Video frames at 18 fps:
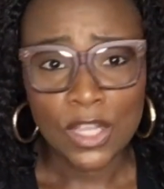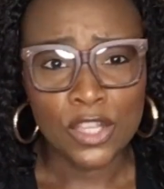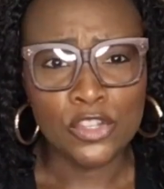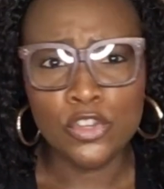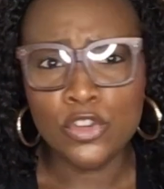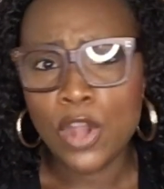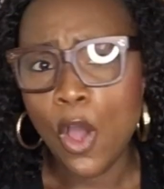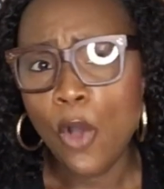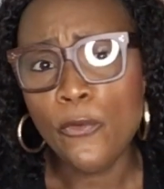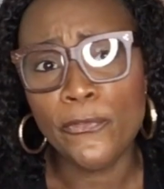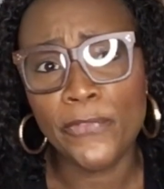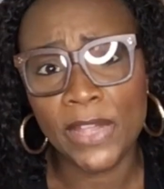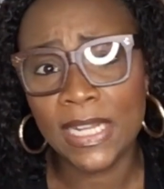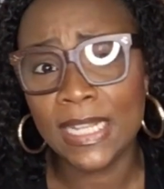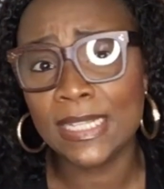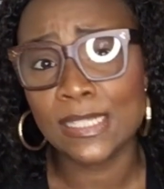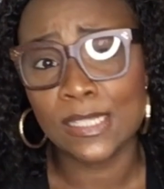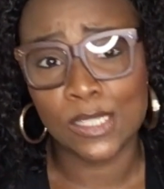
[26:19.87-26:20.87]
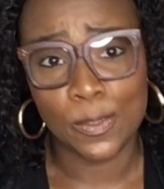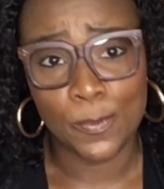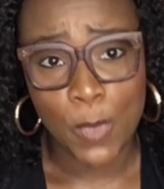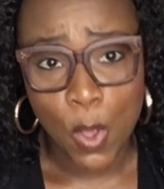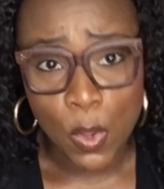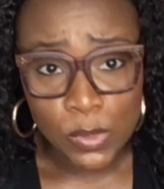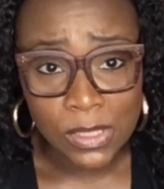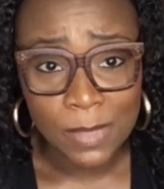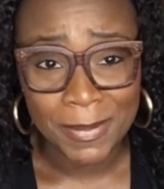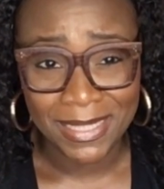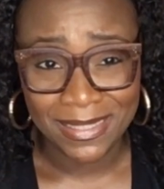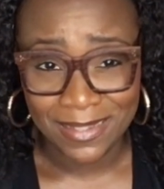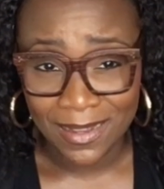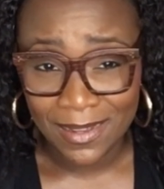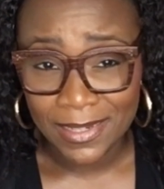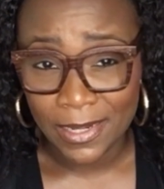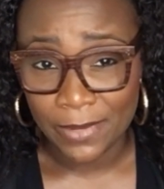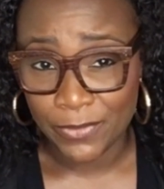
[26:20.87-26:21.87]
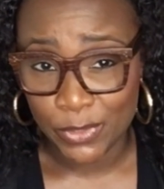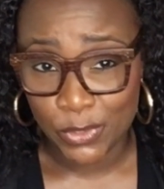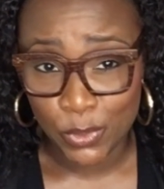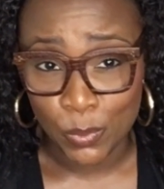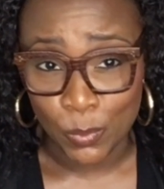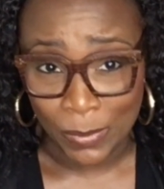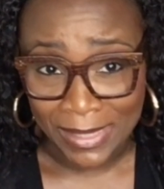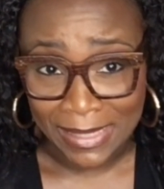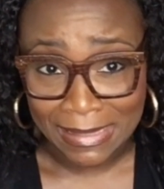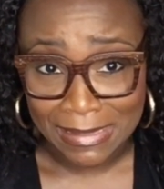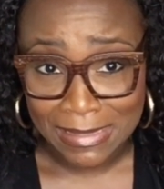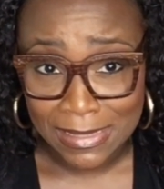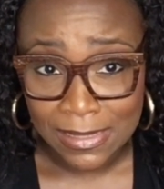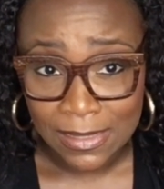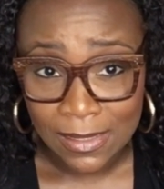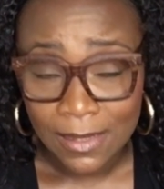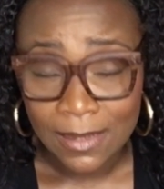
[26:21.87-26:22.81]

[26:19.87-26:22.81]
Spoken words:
you know, fill-ins are supposed to be done every 2 weeks,